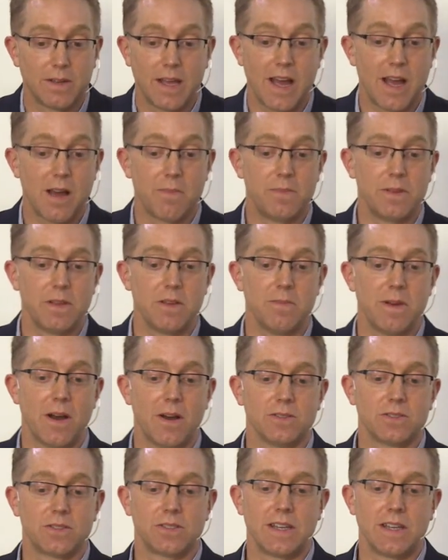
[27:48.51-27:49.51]
happy
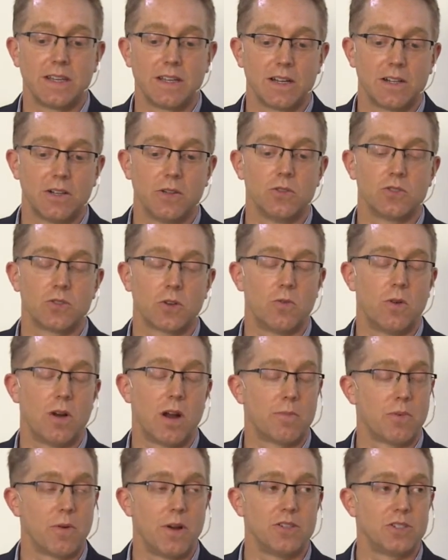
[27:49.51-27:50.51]
about seeing a closer
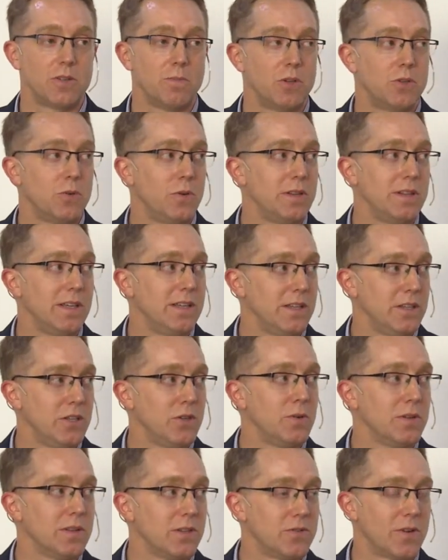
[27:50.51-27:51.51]
cooperation between the
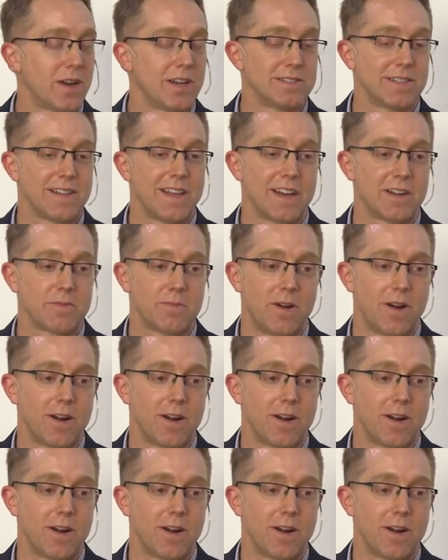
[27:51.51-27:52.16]
EU and the transatlantic right.